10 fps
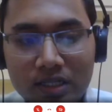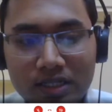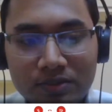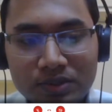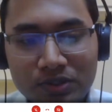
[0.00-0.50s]

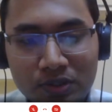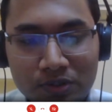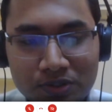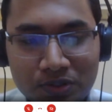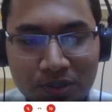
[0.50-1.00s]
there was
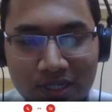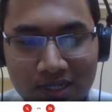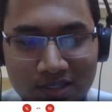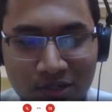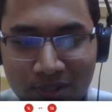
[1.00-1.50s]
also
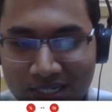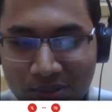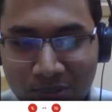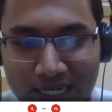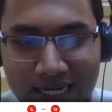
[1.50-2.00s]
another
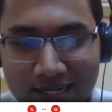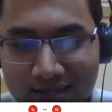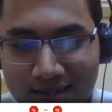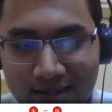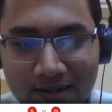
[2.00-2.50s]
question we
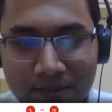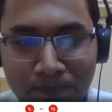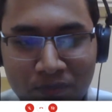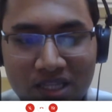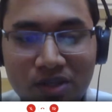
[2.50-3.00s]
had.
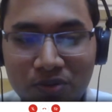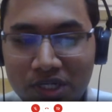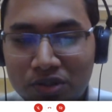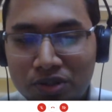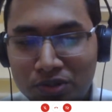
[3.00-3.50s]
In the
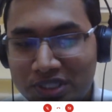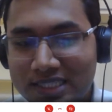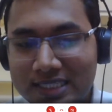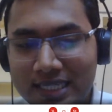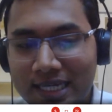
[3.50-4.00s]
video, you
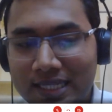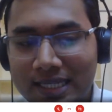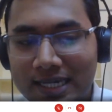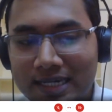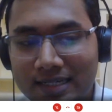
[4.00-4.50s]
did say
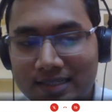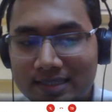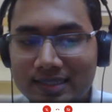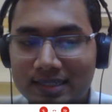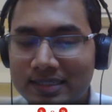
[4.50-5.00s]
that
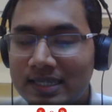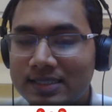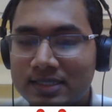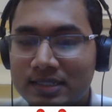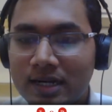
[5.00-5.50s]
you
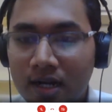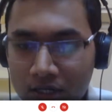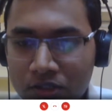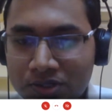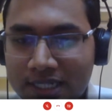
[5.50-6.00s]

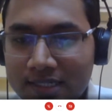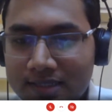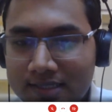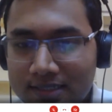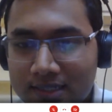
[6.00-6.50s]
said
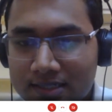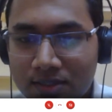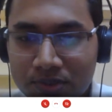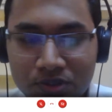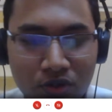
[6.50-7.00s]
the
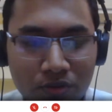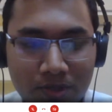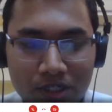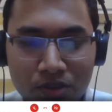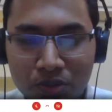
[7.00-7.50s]
successor was going to
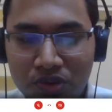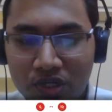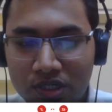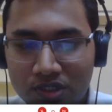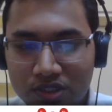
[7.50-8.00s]
be
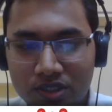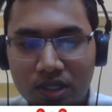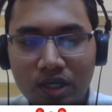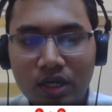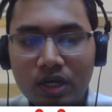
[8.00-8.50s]
two-thirds
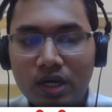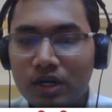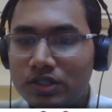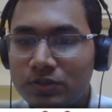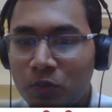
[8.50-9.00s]

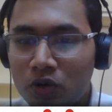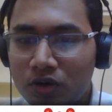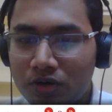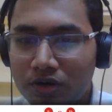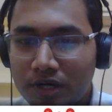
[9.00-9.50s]

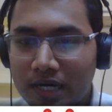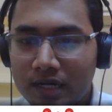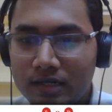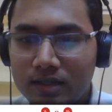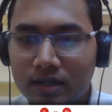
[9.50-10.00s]
smaller
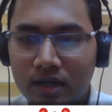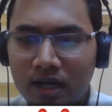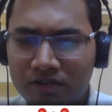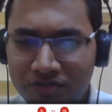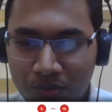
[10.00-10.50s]
and
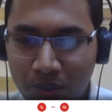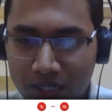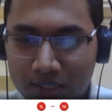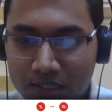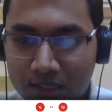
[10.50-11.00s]
half the
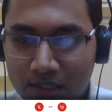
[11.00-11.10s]
weight.